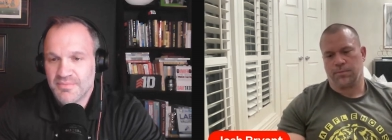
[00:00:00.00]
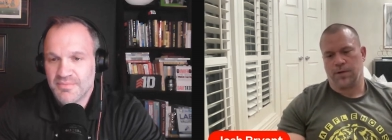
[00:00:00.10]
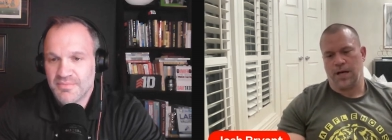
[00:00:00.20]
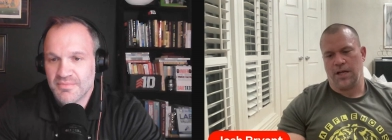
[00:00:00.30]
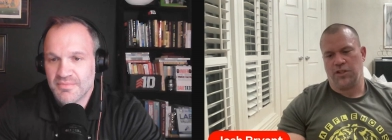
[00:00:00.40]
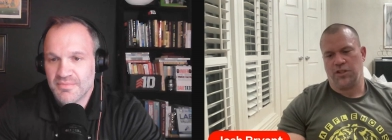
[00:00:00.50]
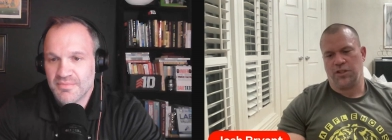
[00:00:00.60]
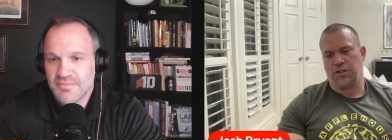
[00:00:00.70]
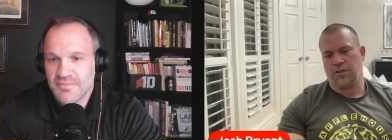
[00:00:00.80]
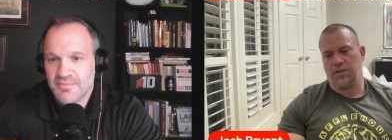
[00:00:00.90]
Speaker 1: it's
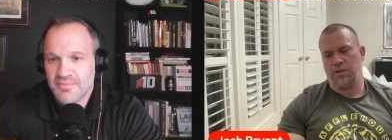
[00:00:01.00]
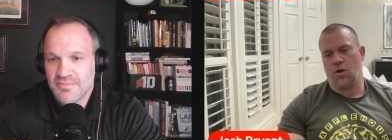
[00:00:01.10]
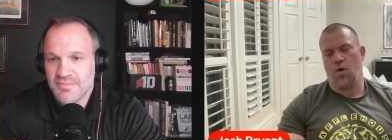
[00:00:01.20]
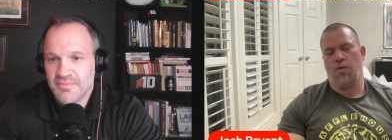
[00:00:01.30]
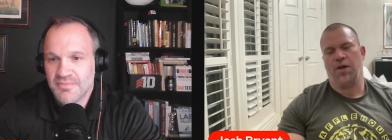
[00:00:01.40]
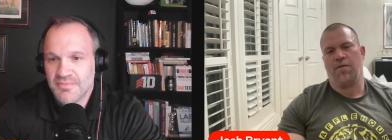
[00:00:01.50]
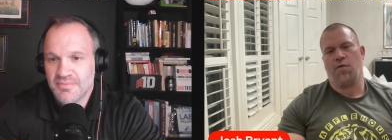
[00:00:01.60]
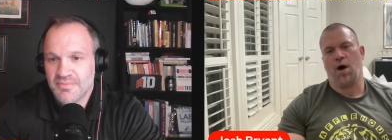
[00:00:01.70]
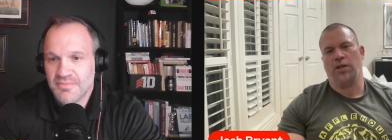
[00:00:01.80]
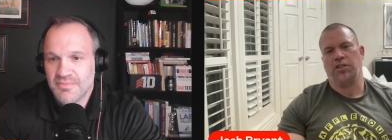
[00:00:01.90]
just the whole thing
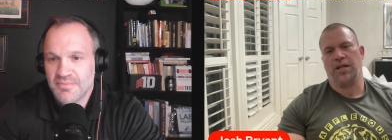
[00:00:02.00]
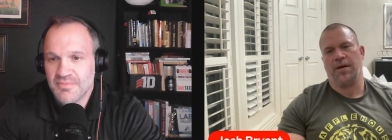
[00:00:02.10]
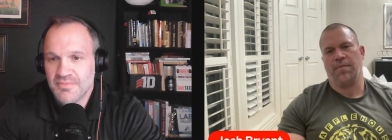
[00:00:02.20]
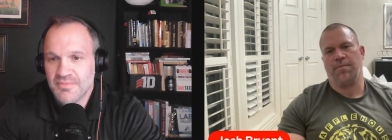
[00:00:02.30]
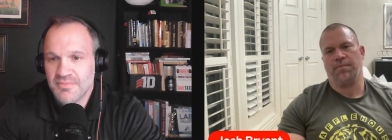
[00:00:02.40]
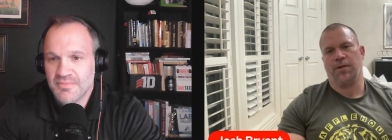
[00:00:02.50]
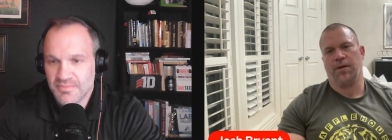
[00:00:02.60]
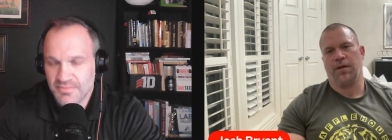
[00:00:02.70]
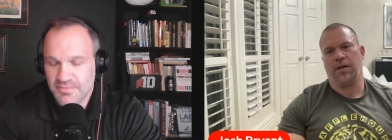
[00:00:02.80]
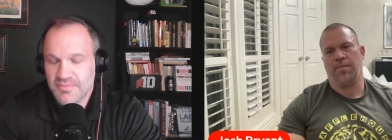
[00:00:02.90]
of watching him
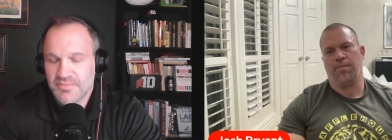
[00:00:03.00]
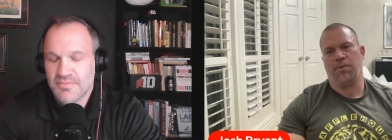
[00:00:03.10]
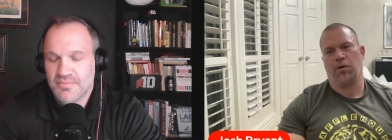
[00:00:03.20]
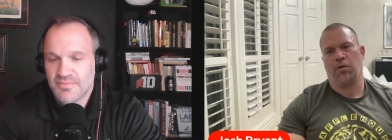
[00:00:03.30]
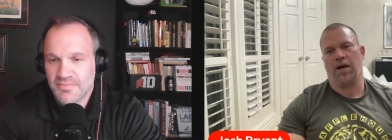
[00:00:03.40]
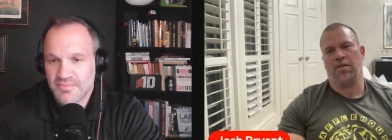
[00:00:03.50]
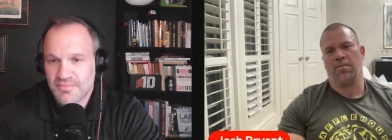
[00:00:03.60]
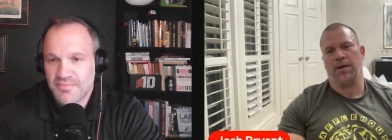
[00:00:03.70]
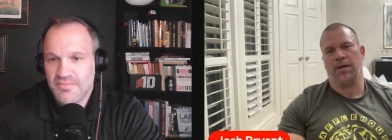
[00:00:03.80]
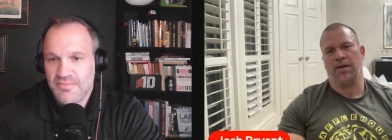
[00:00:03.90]
him
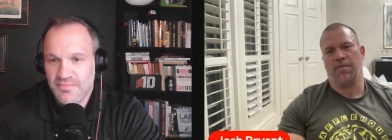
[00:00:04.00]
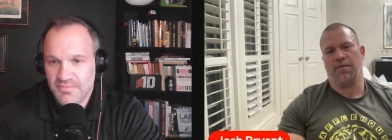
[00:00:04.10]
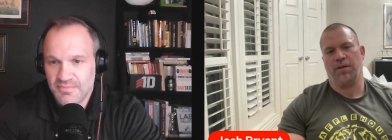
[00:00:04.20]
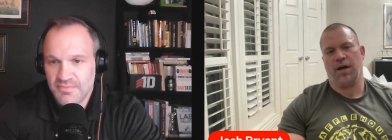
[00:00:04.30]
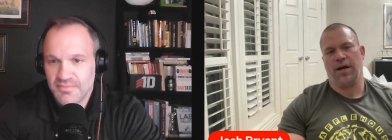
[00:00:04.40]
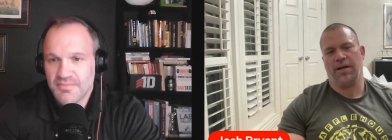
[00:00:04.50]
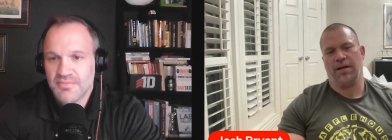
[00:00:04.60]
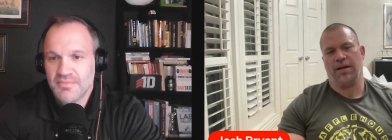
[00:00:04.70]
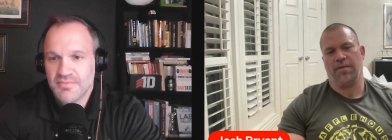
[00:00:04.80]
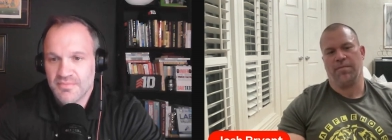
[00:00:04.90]
progress because I feel
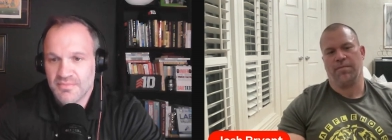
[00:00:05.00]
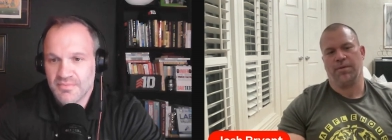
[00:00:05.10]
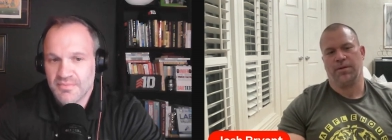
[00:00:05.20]
like um,